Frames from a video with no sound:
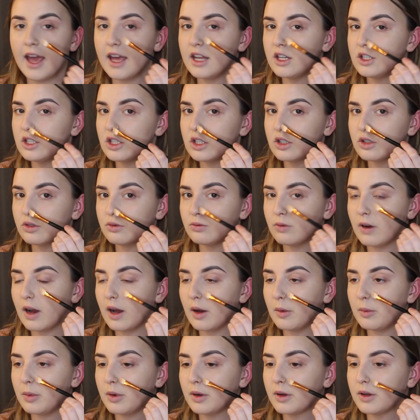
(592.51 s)
and just
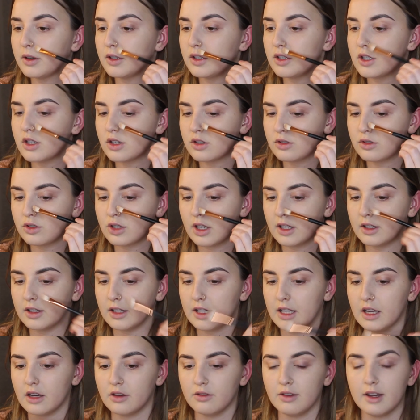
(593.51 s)
rub just
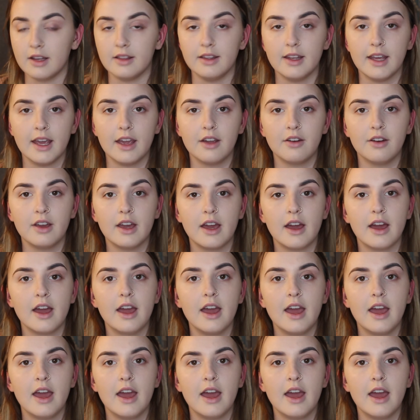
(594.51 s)
gently around the area,